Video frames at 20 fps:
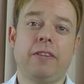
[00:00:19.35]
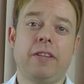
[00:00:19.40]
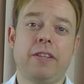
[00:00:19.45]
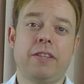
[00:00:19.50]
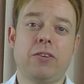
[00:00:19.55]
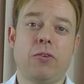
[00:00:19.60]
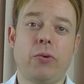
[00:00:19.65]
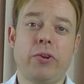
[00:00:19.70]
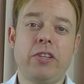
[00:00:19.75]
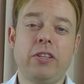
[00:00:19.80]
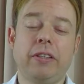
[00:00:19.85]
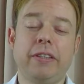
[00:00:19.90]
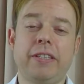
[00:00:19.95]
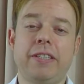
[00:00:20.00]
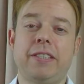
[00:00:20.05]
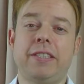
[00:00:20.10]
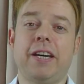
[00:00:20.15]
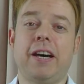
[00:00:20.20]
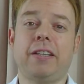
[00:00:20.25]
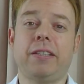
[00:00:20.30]
This originally
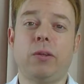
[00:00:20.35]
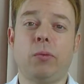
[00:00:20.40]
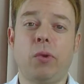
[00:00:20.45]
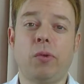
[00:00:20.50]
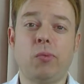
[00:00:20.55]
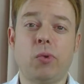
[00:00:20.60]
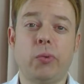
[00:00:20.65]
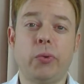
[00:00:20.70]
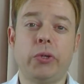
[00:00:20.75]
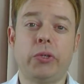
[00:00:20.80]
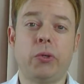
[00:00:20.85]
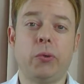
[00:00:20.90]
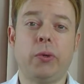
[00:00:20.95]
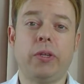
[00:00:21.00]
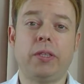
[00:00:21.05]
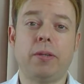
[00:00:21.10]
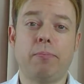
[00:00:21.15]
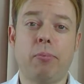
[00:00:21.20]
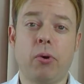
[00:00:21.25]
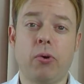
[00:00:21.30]
started when we were
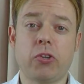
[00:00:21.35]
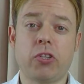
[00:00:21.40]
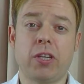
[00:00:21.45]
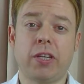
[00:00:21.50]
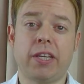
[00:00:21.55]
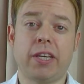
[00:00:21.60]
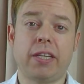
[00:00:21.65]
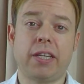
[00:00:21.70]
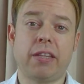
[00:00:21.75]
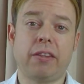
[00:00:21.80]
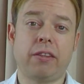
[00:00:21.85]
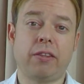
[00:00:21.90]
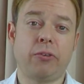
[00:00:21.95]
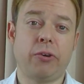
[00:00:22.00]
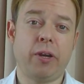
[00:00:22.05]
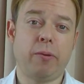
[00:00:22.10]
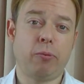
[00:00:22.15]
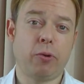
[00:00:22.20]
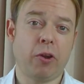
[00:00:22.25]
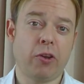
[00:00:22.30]
doing the Porsche
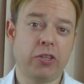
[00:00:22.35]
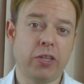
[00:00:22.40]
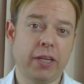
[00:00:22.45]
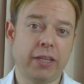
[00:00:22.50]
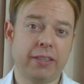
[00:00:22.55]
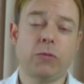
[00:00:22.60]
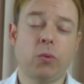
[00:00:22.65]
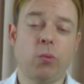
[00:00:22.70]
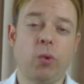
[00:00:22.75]
993 project.